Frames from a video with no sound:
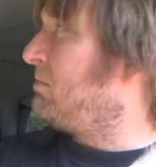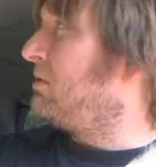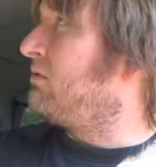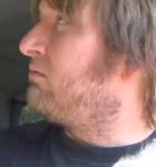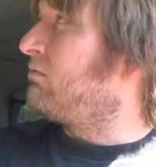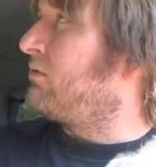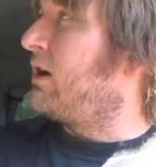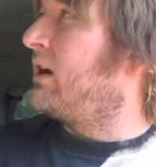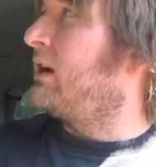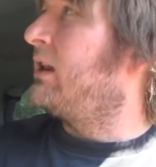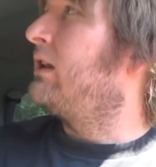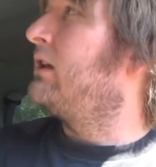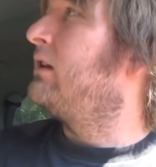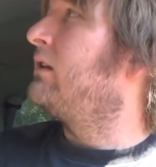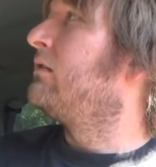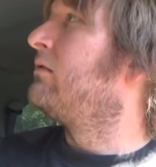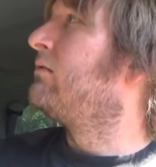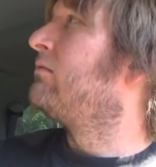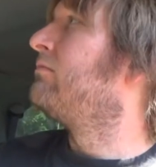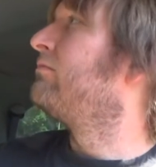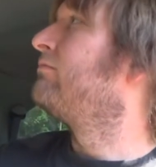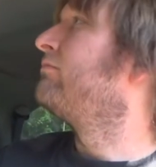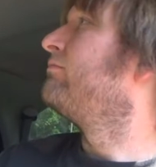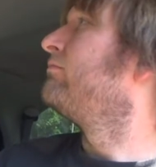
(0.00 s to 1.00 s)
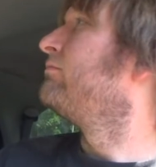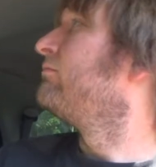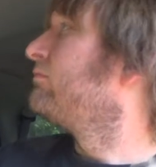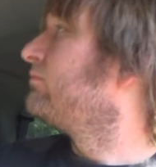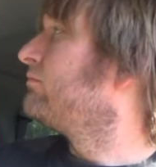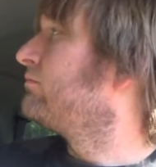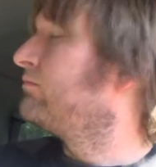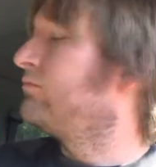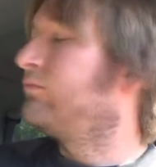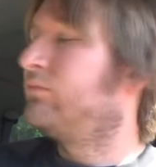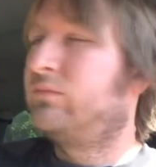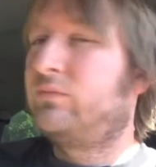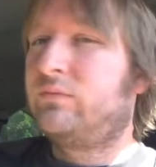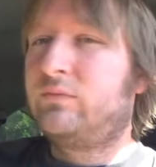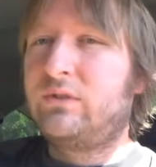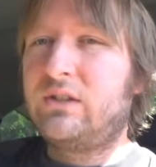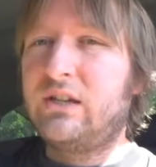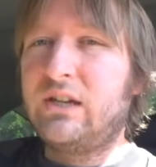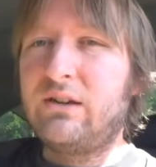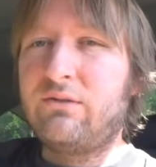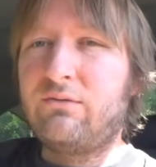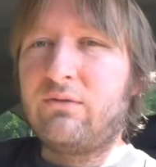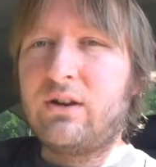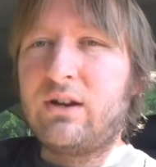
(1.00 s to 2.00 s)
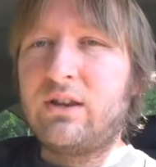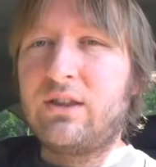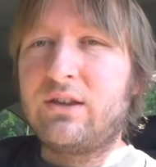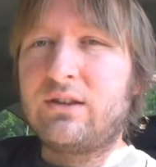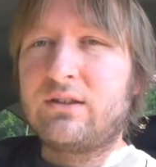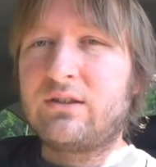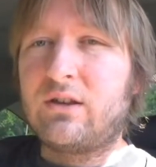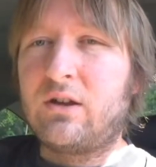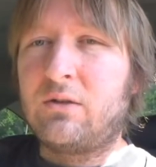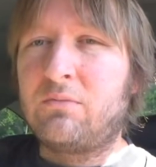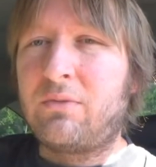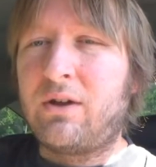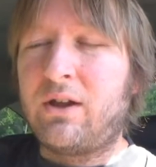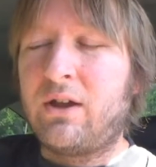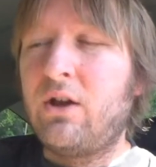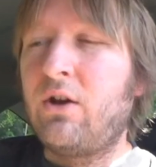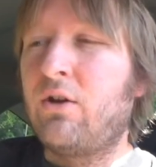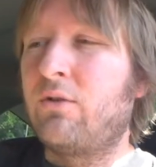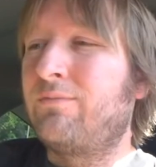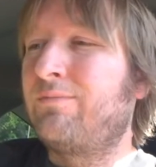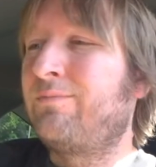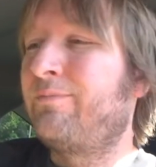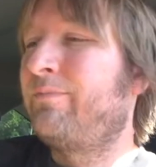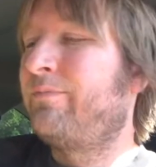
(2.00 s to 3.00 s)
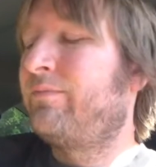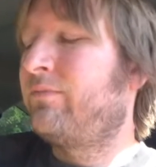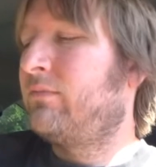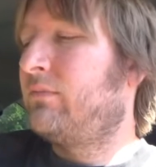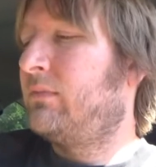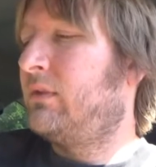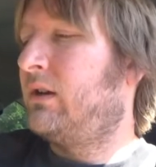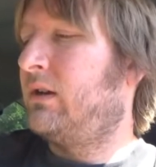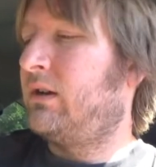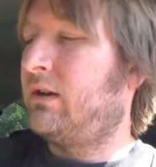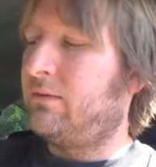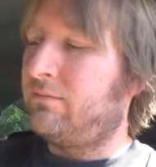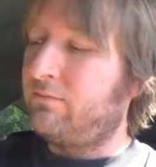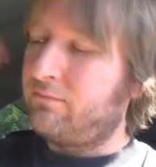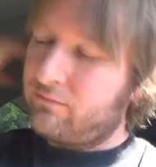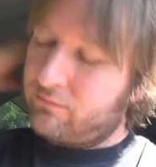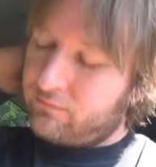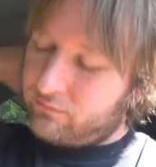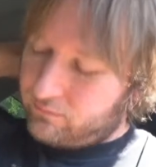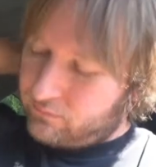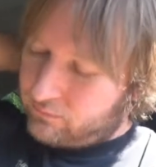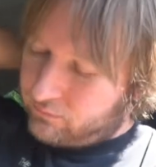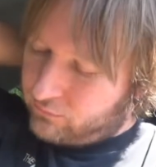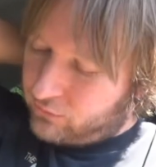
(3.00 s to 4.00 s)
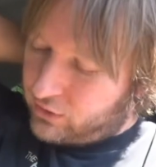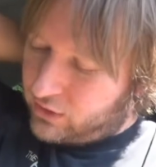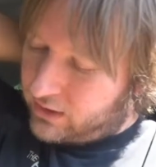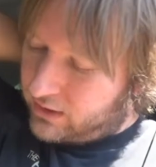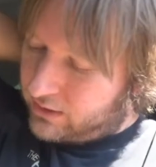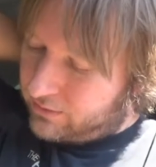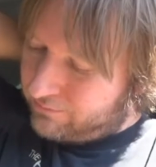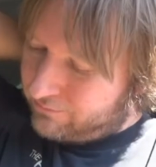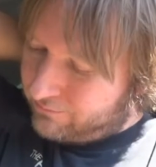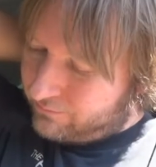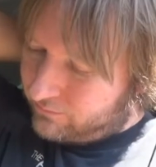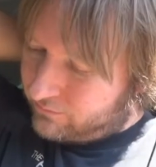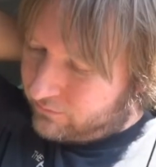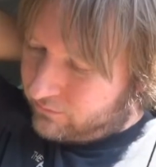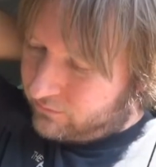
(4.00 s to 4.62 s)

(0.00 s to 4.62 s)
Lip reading: to be ready to get rid of this on my own, really.